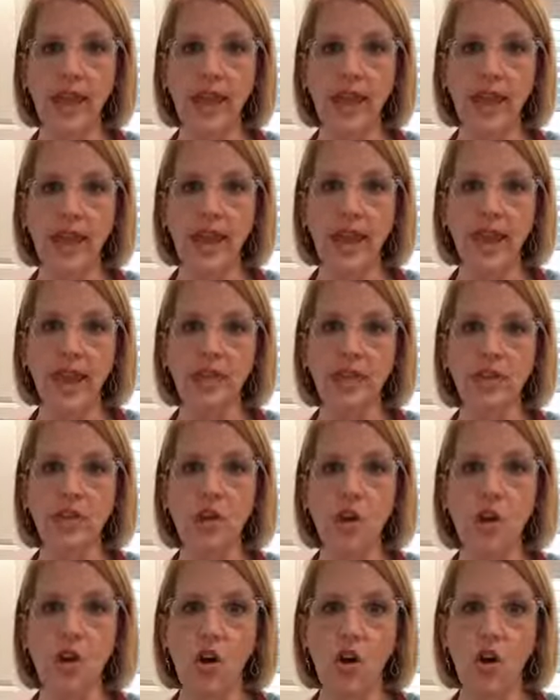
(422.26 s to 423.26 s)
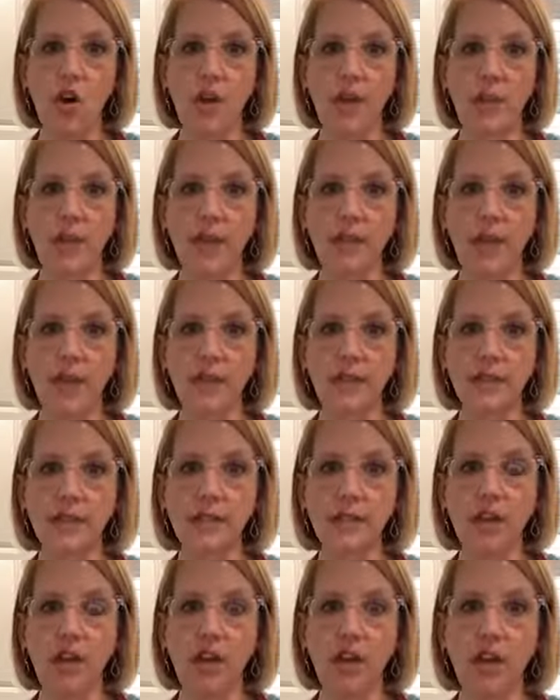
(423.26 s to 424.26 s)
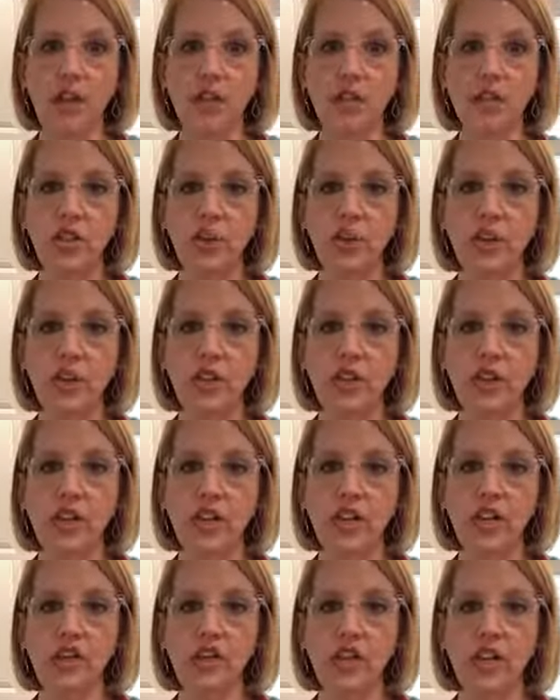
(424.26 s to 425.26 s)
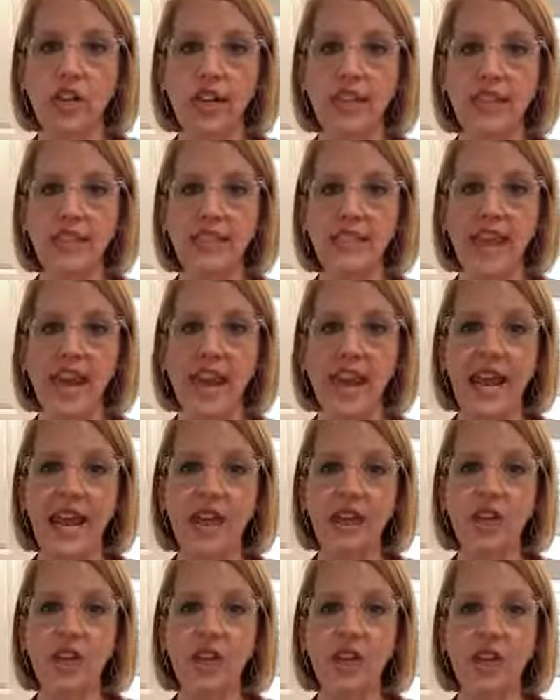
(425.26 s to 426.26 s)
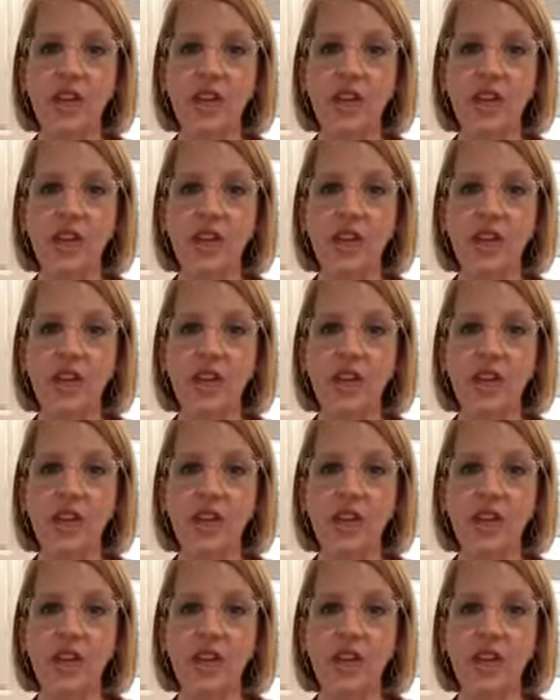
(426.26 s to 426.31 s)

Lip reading: and almonds onto a cookie sheet and